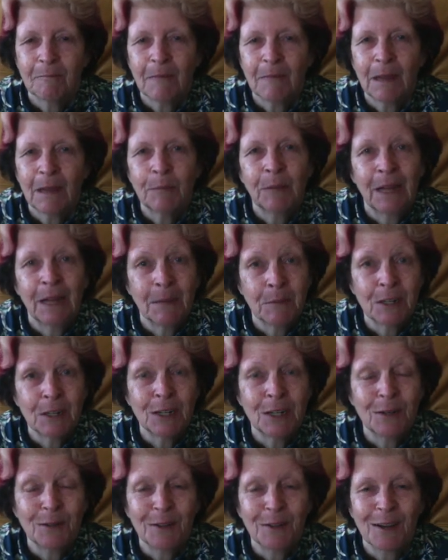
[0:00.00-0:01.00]
plant
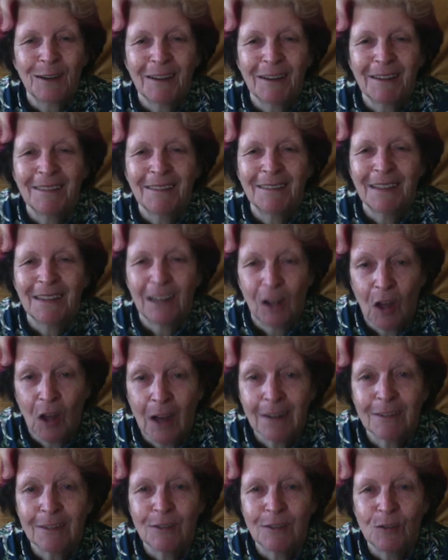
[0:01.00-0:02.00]
material that I
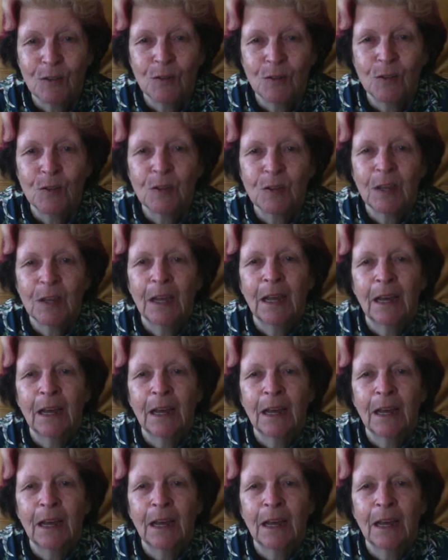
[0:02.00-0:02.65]
like to use.